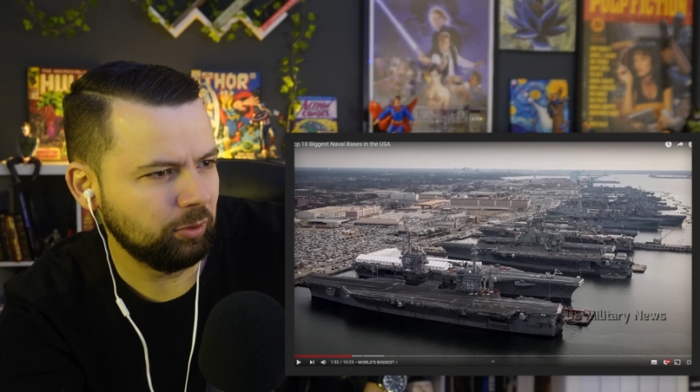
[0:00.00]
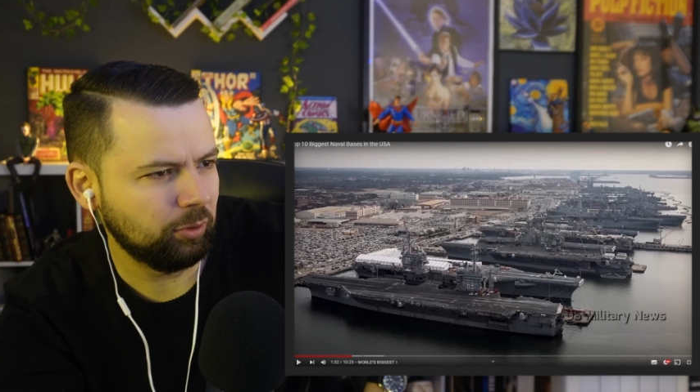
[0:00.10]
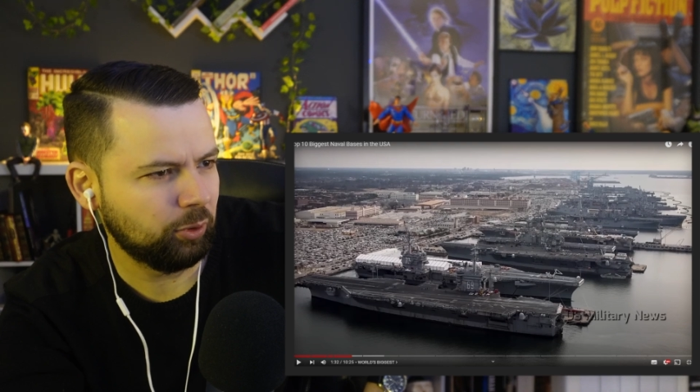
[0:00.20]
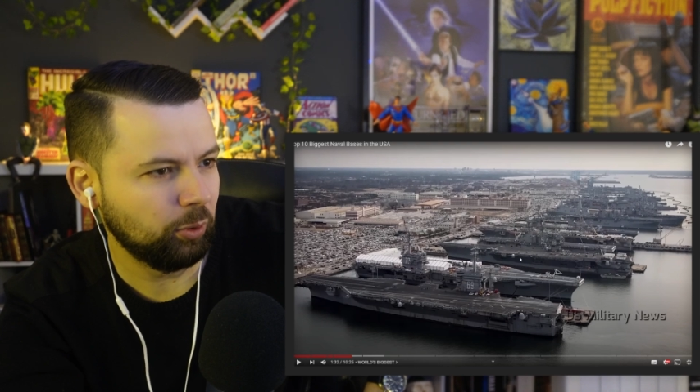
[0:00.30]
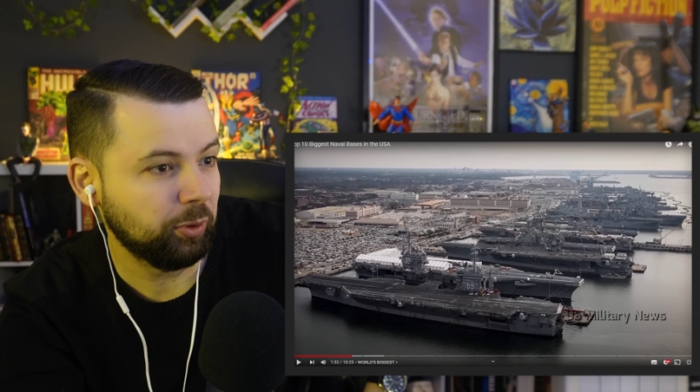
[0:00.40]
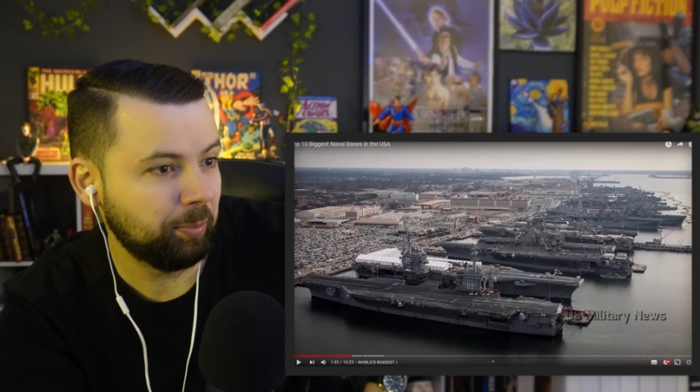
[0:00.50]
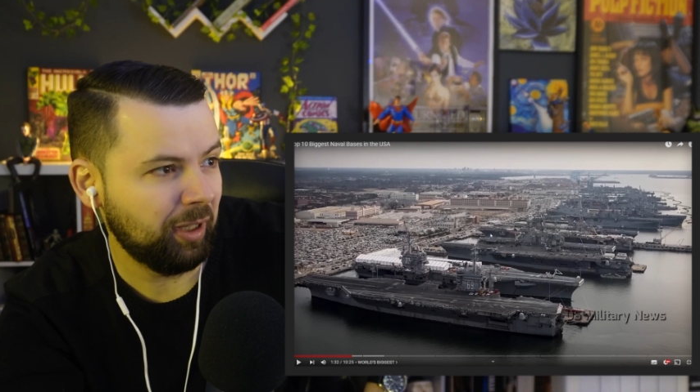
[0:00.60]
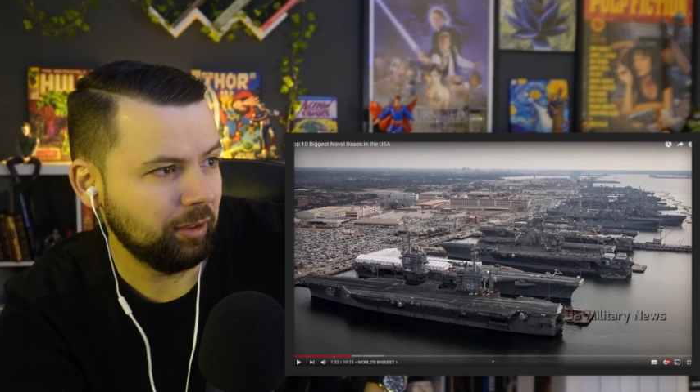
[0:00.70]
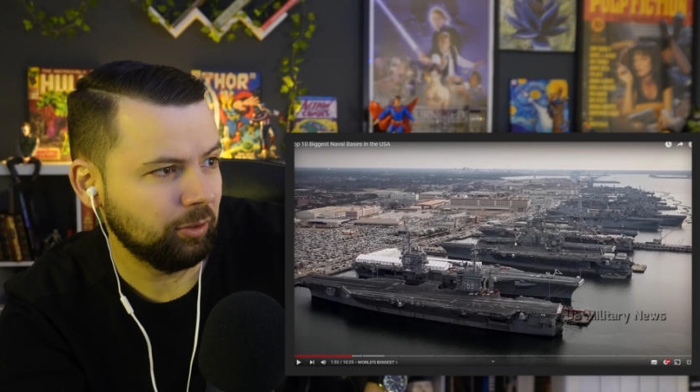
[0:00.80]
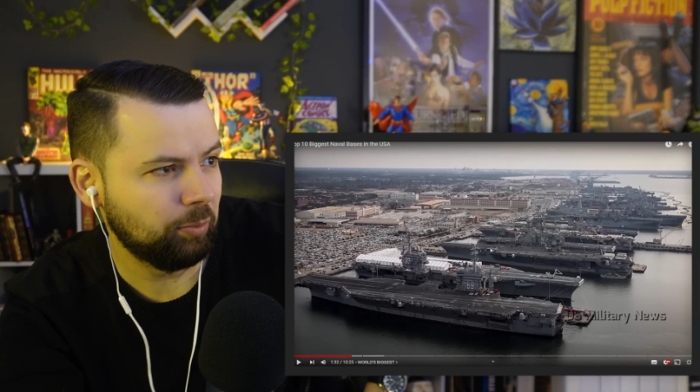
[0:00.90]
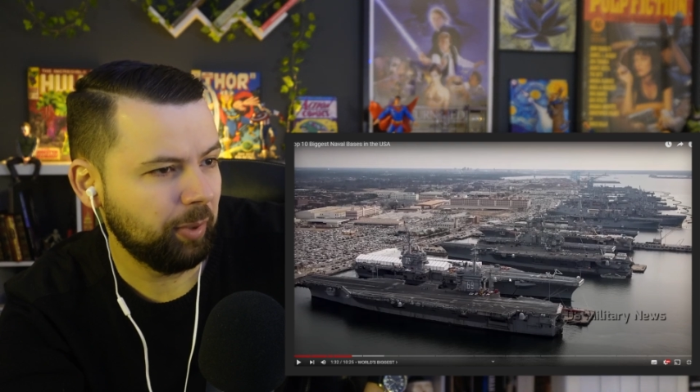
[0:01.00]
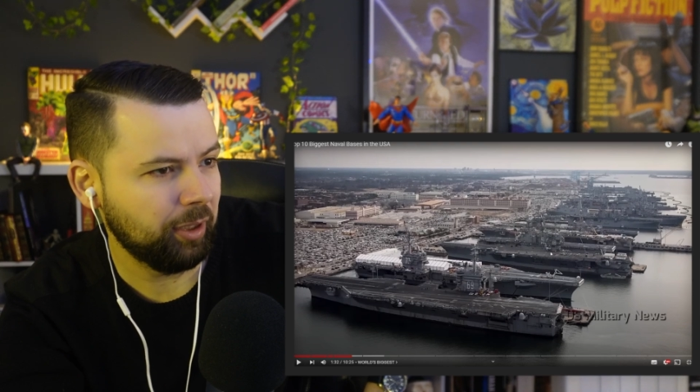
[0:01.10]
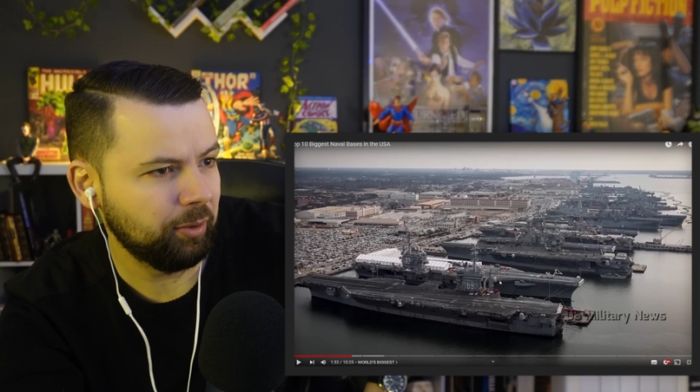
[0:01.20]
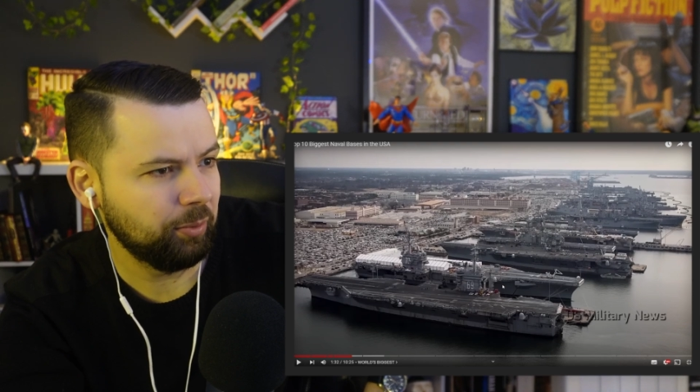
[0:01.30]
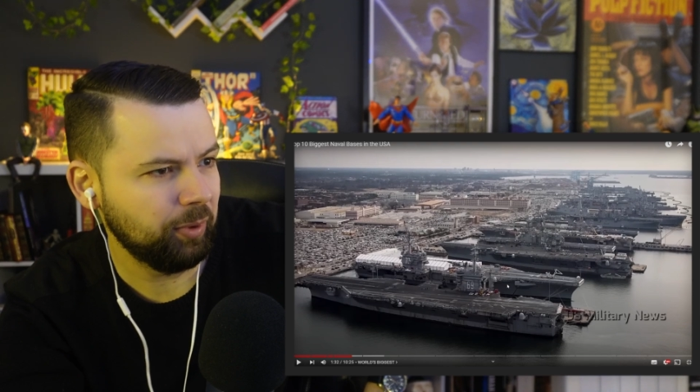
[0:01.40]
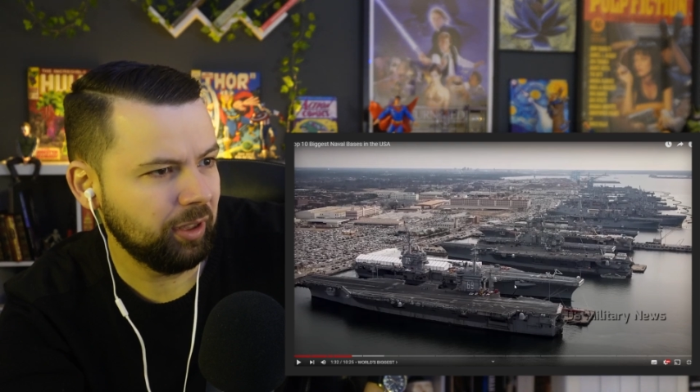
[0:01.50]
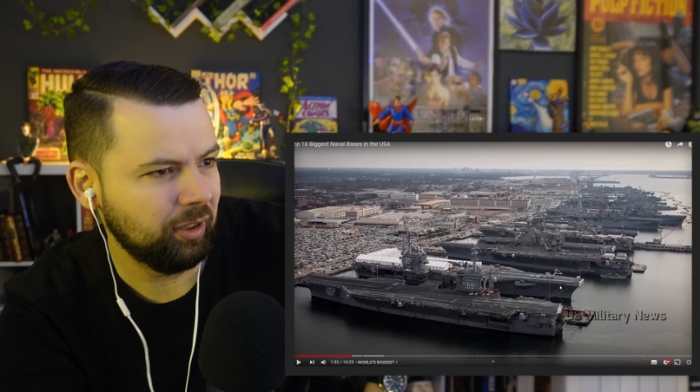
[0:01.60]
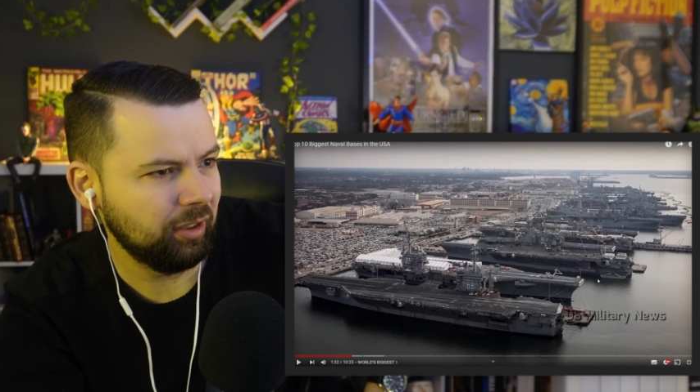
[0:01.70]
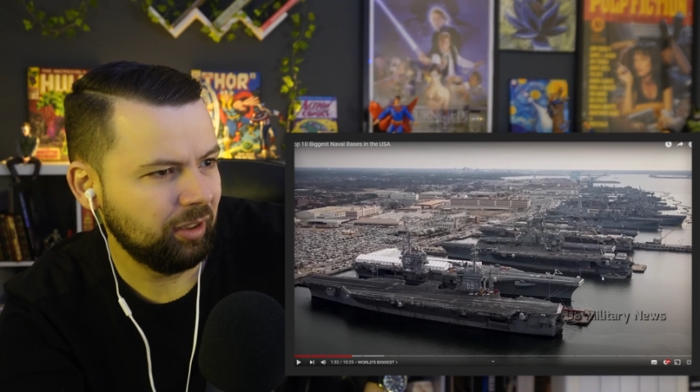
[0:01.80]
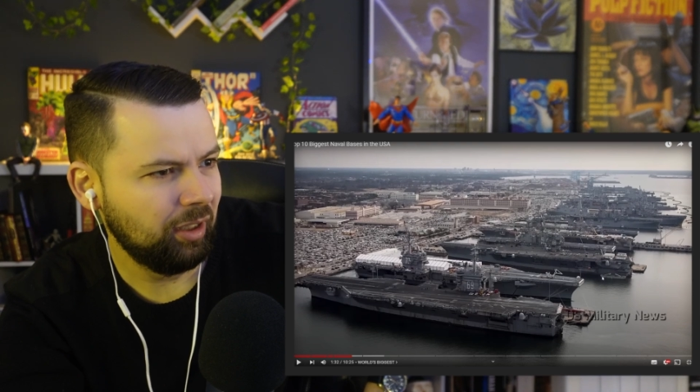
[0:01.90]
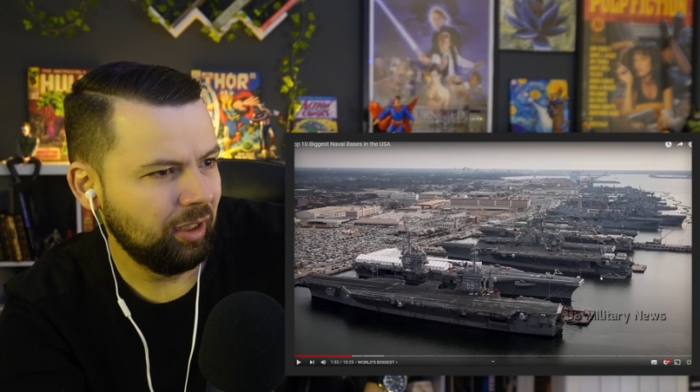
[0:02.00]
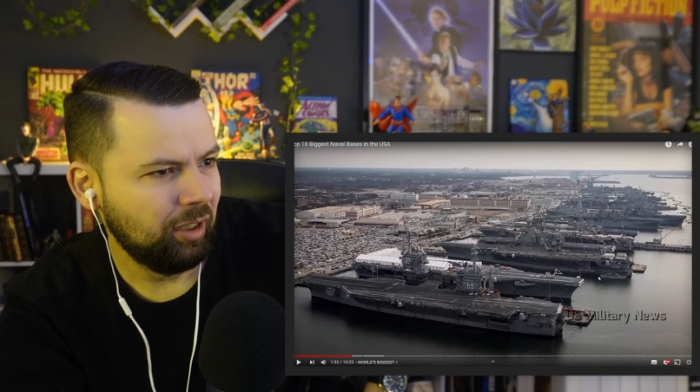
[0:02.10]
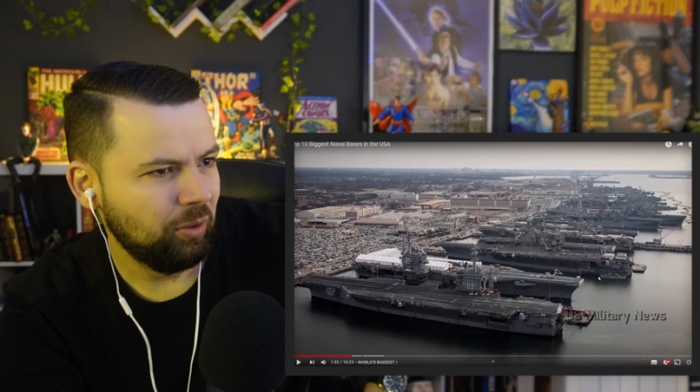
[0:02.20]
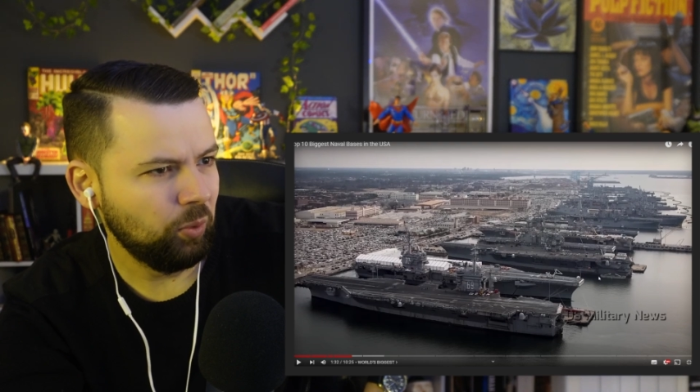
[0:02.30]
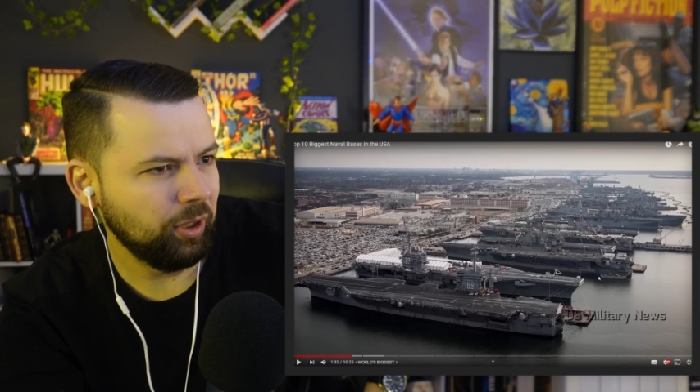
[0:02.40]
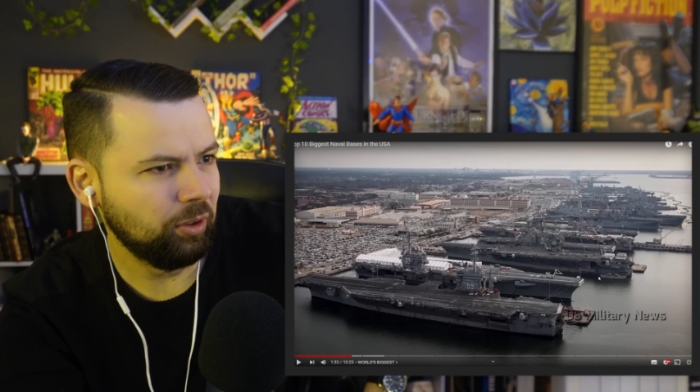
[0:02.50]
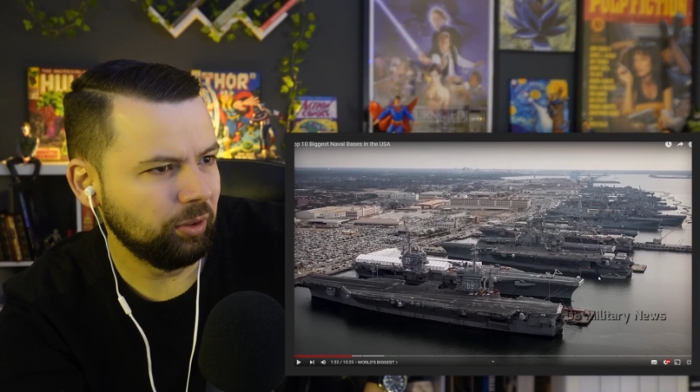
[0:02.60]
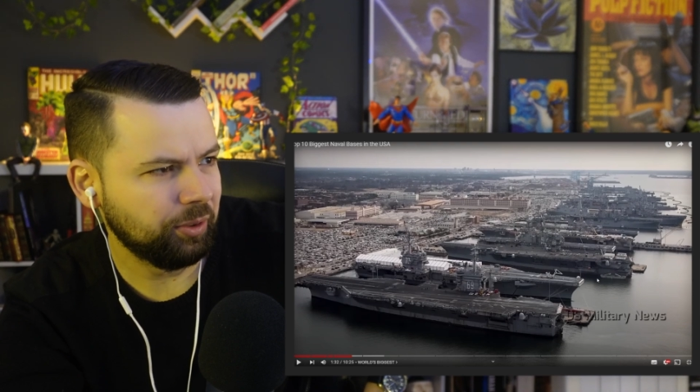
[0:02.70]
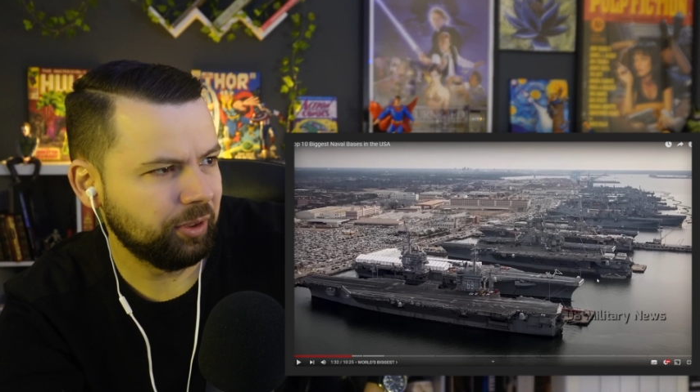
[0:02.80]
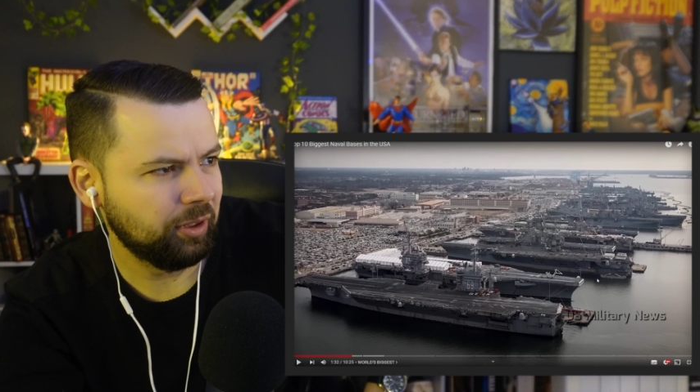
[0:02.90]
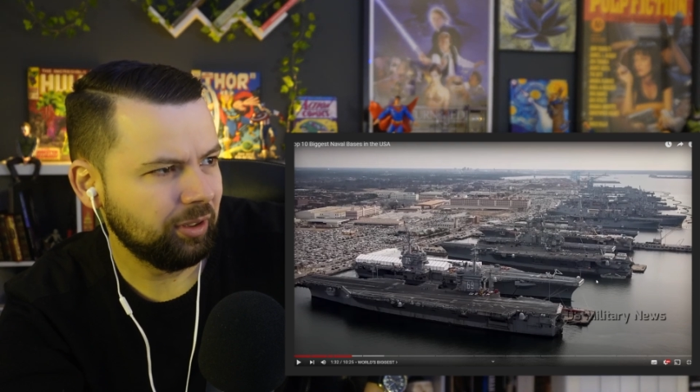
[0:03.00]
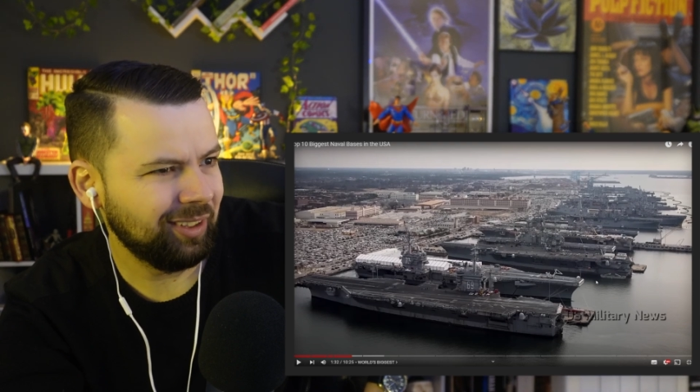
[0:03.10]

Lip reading: so small compared with those.